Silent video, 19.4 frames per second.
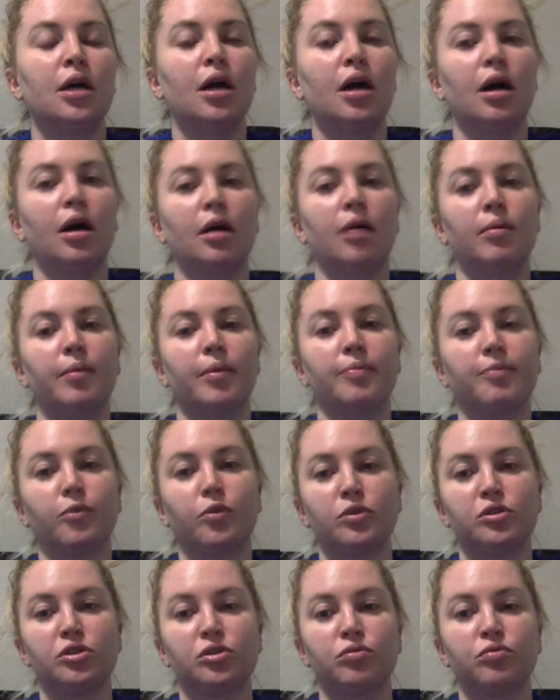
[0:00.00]
I'm
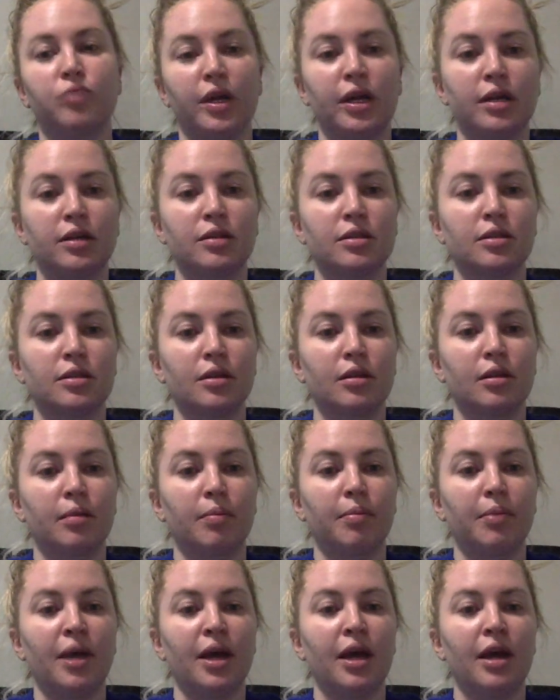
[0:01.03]
going to raise the
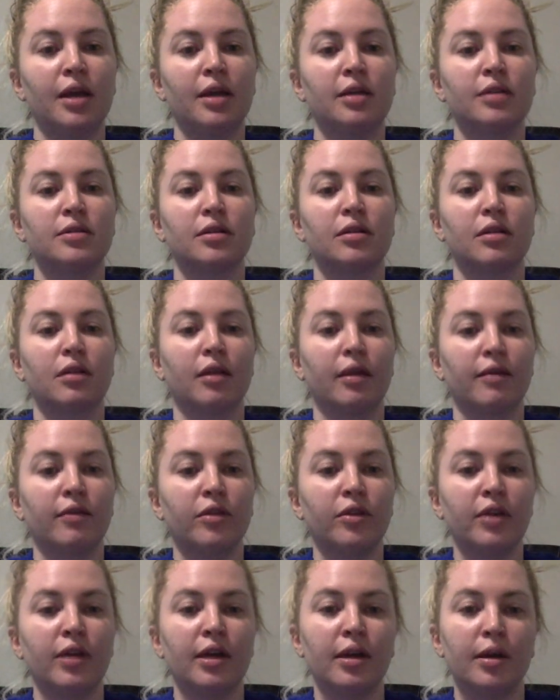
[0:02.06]
bed to the level of
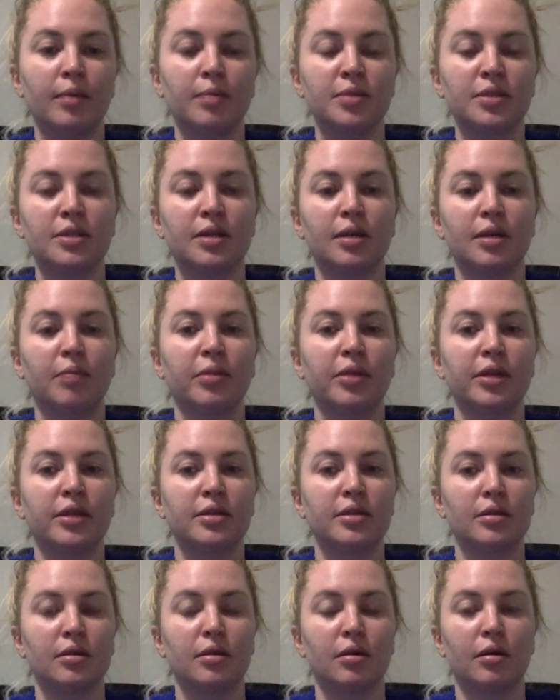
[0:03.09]
the hips and place
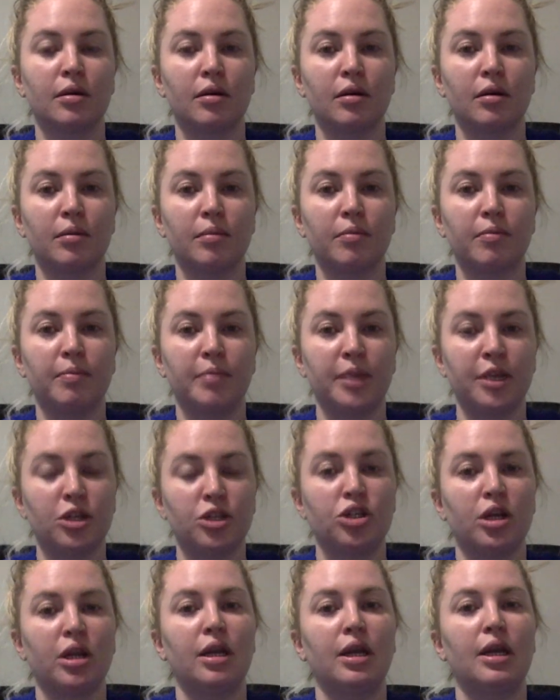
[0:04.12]
the
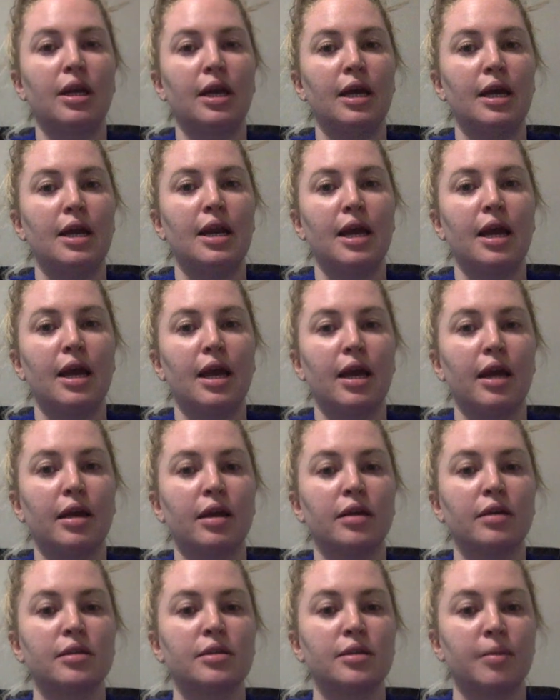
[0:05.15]
patient in a
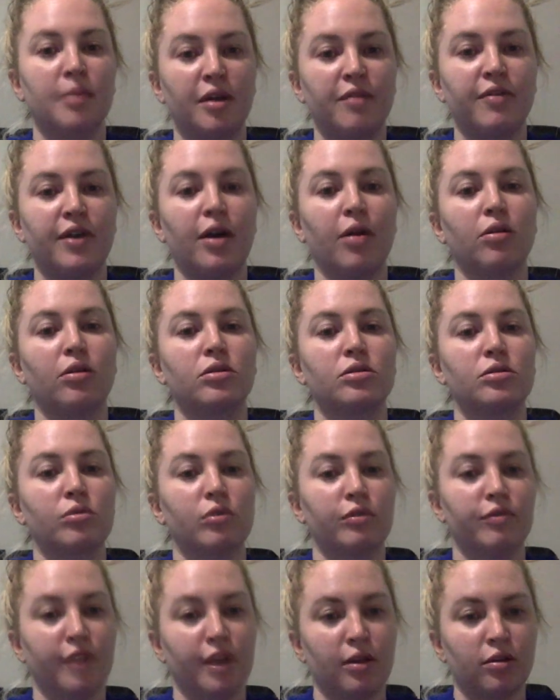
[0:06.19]
semi-Fowler's or
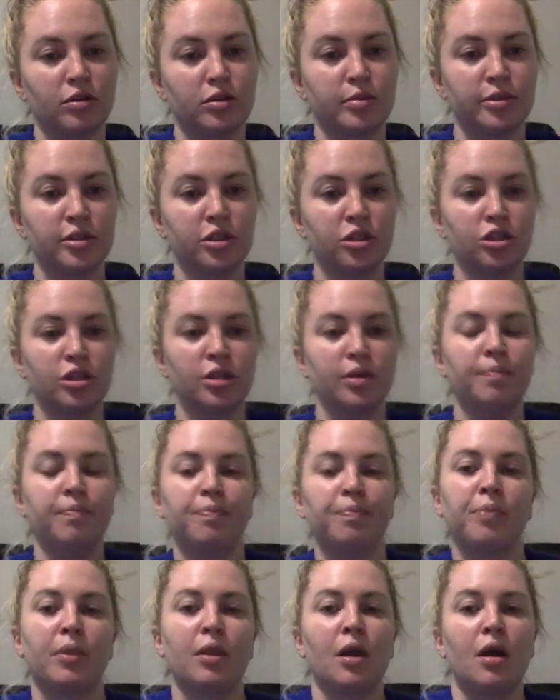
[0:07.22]
Fowler's position.
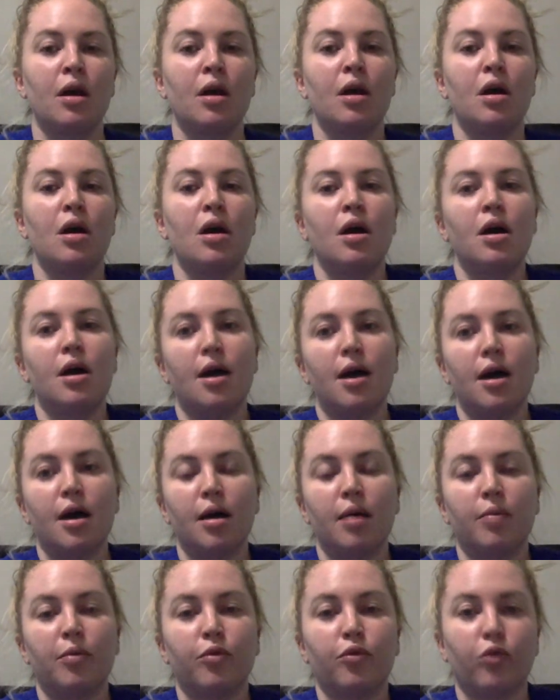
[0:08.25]

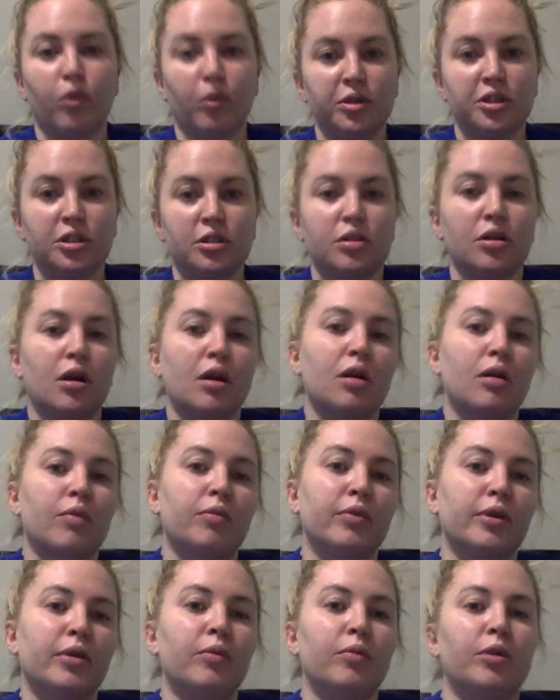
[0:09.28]
Before we start,
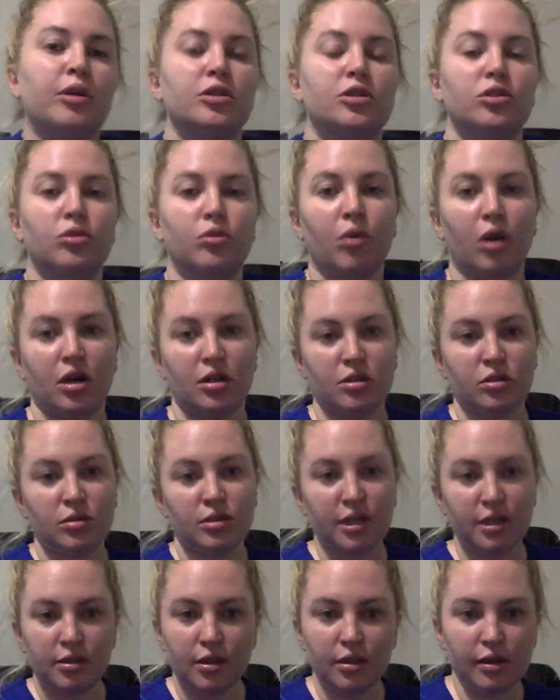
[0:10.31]
we want to
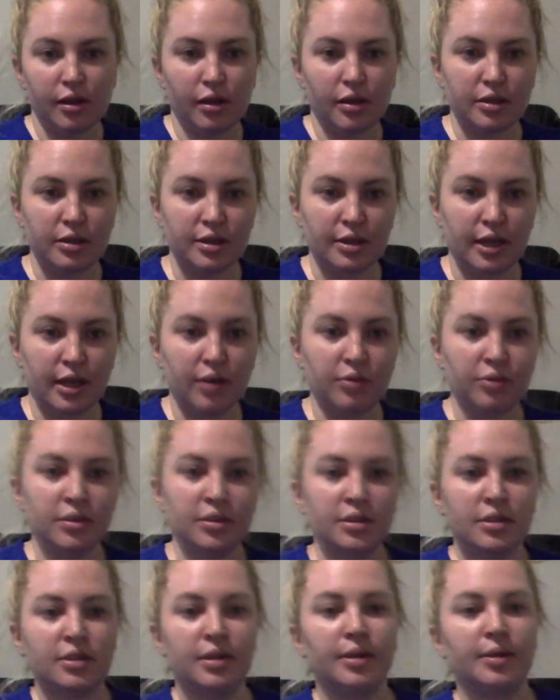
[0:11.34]
auscultate the lung
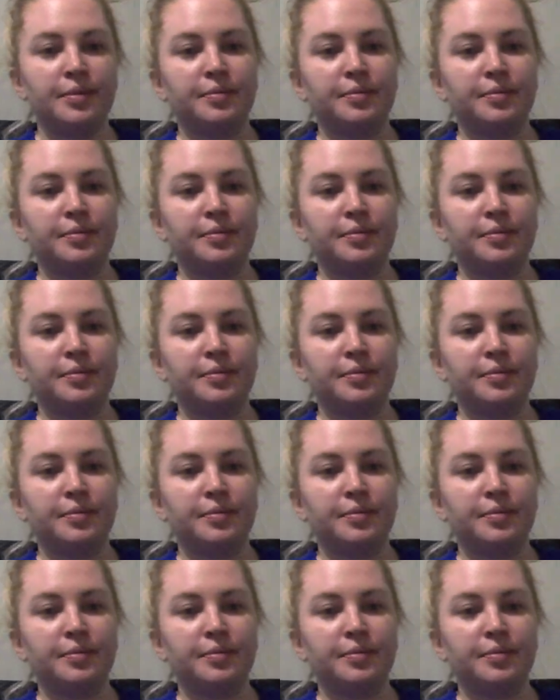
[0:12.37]
sounds.